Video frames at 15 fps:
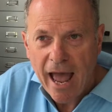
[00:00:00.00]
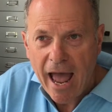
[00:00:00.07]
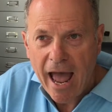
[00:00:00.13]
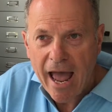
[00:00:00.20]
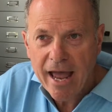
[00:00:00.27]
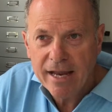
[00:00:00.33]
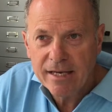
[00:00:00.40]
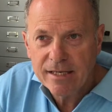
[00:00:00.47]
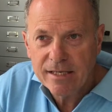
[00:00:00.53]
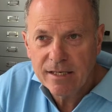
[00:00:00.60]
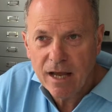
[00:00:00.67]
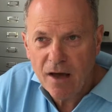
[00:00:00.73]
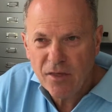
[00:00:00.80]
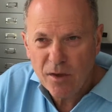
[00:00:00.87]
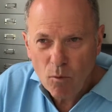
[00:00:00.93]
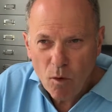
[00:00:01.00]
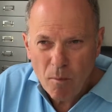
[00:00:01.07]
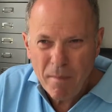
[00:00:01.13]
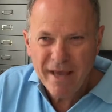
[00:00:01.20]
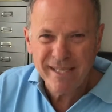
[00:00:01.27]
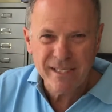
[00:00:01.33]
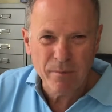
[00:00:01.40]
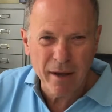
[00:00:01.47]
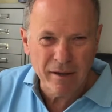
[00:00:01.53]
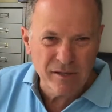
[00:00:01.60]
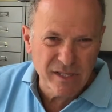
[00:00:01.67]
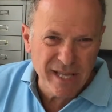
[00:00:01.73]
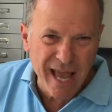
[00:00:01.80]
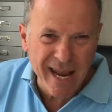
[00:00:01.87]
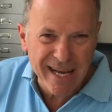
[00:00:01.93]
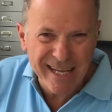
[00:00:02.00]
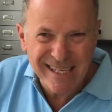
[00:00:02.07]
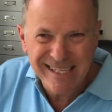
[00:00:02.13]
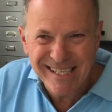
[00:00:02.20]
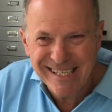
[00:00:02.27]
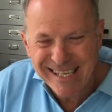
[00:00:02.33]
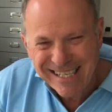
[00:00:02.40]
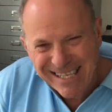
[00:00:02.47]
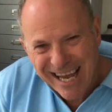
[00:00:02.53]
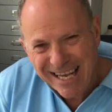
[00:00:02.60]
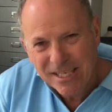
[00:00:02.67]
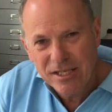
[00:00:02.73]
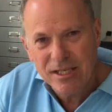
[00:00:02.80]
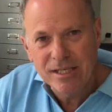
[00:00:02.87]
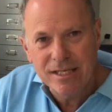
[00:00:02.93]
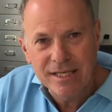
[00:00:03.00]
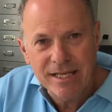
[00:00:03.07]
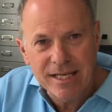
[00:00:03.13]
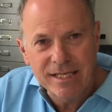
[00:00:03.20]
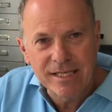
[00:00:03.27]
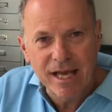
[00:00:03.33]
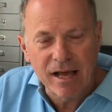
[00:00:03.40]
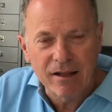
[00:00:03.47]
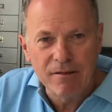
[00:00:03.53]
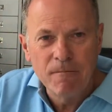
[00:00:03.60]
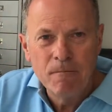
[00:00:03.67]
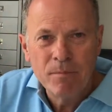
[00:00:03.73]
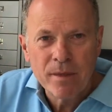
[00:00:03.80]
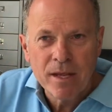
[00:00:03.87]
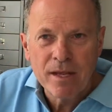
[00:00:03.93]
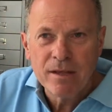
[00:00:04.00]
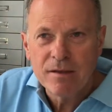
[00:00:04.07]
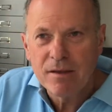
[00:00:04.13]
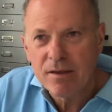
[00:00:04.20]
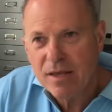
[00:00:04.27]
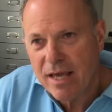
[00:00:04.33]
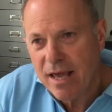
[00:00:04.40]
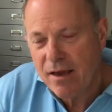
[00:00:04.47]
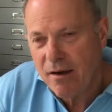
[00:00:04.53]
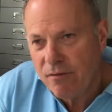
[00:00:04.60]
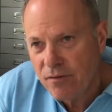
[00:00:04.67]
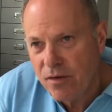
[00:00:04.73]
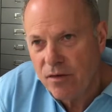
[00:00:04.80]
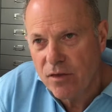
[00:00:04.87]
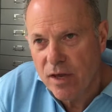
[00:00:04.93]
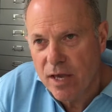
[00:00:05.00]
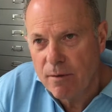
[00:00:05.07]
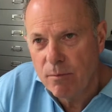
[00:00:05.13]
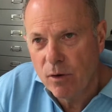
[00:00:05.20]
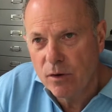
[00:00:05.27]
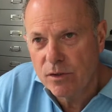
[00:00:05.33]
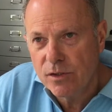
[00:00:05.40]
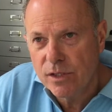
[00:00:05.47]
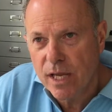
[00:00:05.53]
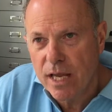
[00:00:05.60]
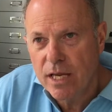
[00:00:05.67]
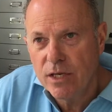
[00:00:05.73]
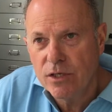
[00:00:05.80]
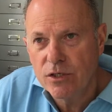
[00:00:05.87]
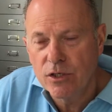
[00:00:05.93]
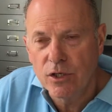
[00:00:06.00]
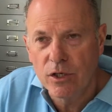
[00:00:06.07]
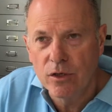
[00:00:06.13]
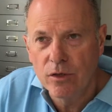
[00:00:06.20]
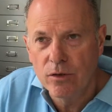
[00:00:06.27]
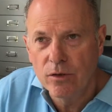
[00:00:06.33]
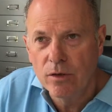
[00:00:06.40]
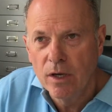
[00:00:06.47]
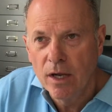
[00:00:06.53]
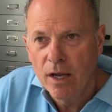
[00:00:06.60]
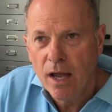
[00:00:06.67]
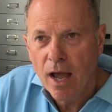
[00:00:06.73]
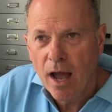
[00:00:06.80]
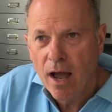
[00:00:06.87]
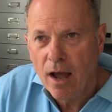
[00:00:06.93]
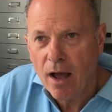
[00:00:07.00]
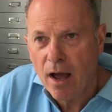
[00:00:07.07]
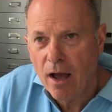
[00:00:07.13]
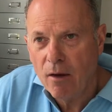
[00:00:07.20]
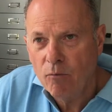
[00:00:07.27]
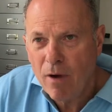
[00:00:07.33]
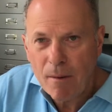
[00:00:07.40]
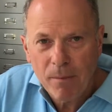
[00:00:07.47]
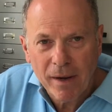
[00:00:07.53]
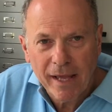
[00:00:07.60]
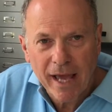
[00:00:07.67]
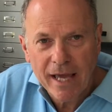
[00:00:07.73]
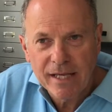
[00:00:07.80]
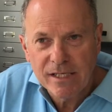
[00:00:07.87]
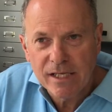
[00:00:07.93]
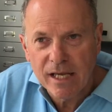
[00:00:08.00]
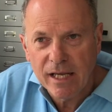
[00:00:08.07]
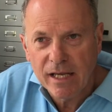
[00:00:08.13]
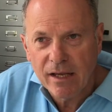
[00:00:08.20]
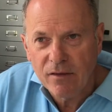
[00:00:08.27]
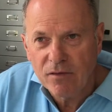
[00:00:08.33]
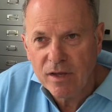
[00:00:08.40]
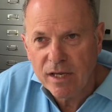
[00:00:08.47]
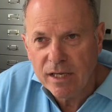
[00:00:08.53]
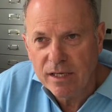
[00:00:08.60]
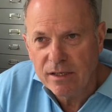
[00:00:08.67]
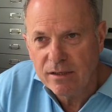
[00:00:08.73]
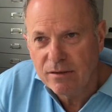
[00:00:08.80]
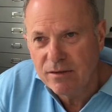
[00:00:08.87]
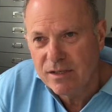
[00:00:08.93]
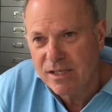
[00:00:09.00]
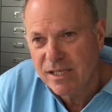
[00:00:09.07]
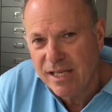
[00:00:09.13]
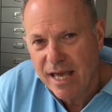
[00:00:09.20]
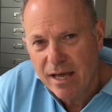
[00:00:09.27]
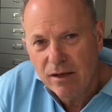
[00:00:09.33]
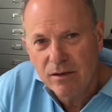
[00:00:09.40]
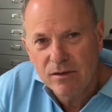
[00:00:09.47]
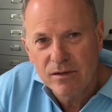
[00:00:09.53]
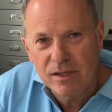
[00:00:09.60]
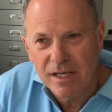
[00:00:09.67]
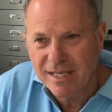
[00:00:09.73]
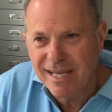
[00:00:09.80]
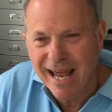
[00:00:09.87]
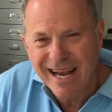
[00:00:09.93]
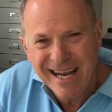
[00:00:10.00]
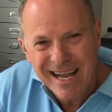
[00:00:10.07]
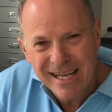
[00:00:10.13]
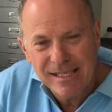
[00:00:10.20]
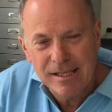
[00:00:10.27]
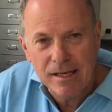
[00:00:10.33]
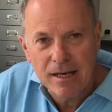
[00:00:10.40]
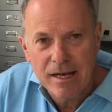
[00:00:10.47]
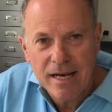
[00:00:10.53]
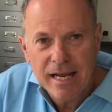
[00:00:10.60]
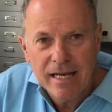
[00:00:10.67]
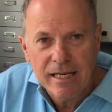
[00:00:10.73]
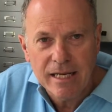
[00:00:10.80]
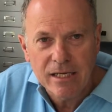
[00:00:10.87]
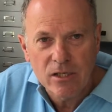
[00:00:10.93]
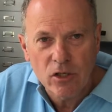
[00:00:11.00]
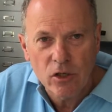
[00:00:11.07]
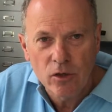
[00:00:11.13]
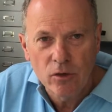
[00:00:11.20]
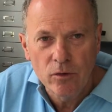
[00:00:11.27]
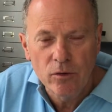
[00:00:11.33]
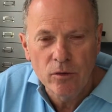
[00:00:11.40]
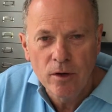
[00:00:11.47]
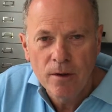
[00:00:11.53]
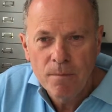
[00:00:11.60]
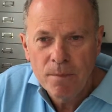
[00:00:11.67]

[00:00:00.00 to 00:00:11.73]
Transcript: And I think what makes him outstanding is his attention to detail, the effort that he puts into replicating the skills and techniques that are needed to